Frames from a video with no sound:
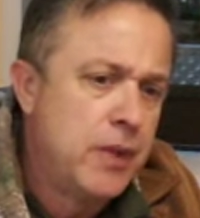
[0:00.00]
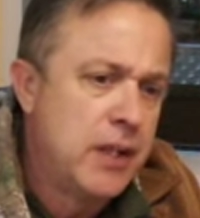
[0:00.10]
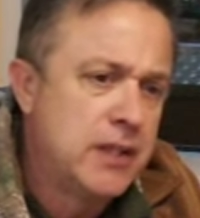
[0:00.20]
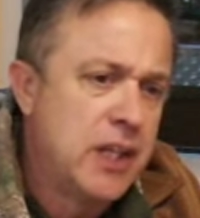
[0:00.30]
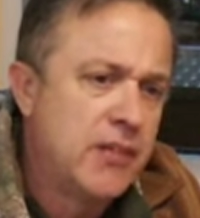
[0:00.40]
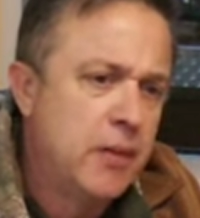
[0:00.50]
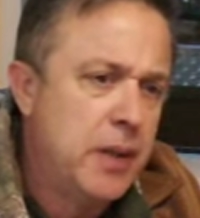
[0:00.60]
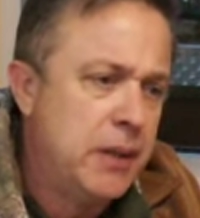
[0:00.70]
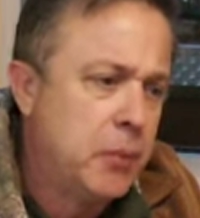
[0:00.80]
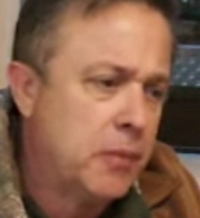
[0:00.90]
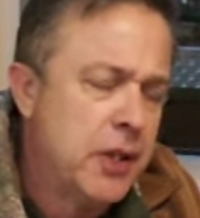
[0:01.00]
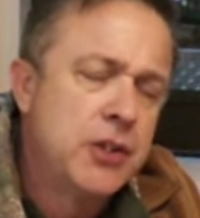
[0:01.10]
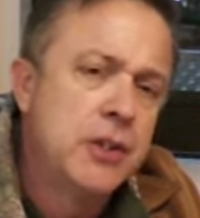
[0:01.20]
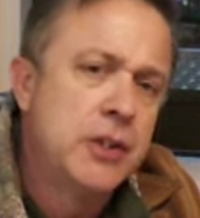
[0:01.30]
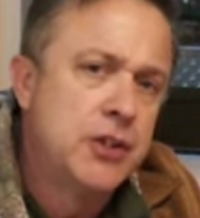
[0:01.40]
He's given me
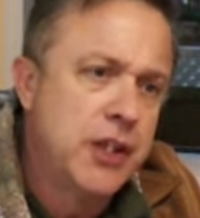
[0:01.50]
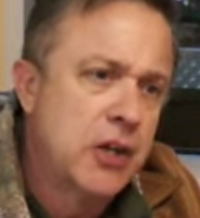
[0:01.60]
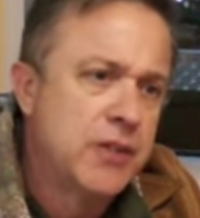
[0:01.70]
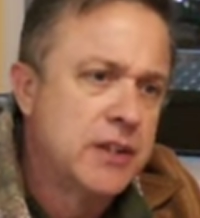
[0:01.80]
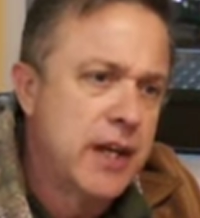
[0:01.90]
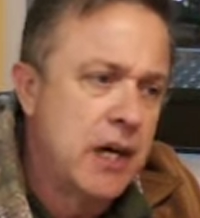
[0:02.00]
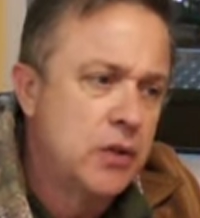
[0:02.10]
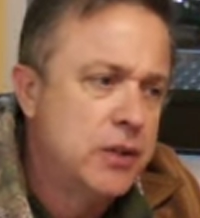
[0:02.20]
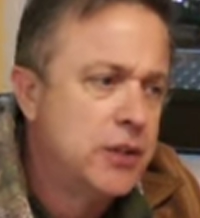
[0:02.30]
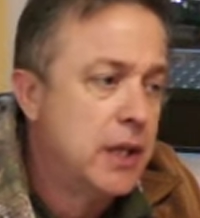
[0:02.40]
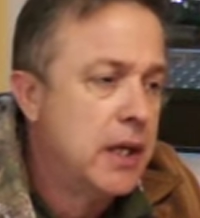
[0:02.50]
permission to share this knowledge,